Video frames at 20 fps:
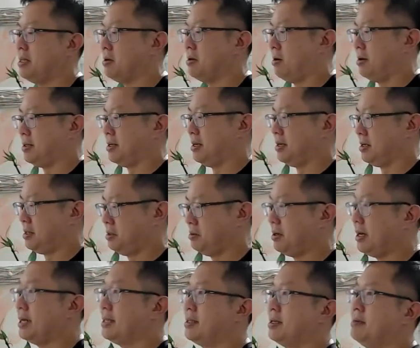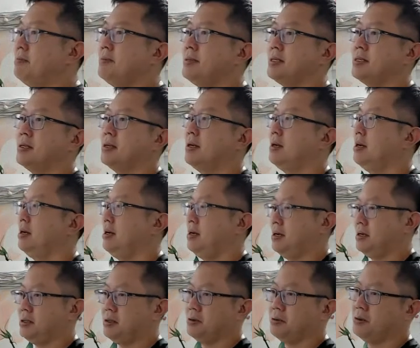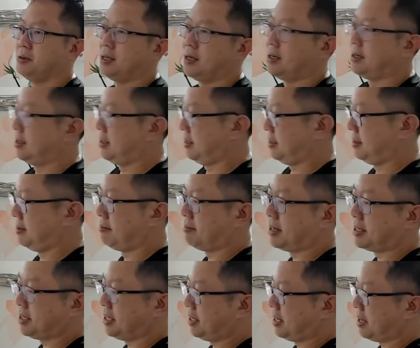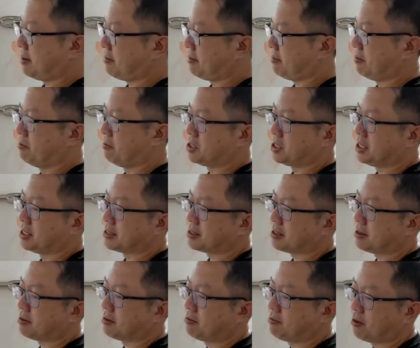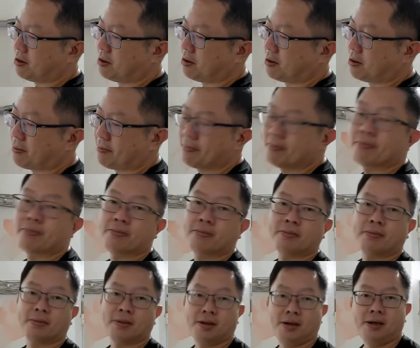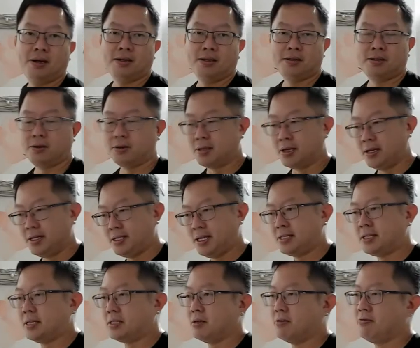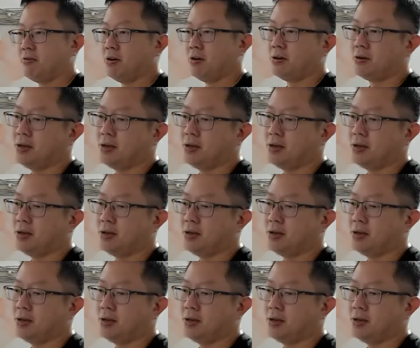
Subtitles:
on the 2 items, to the money left, which is 4. So 36 is to 4.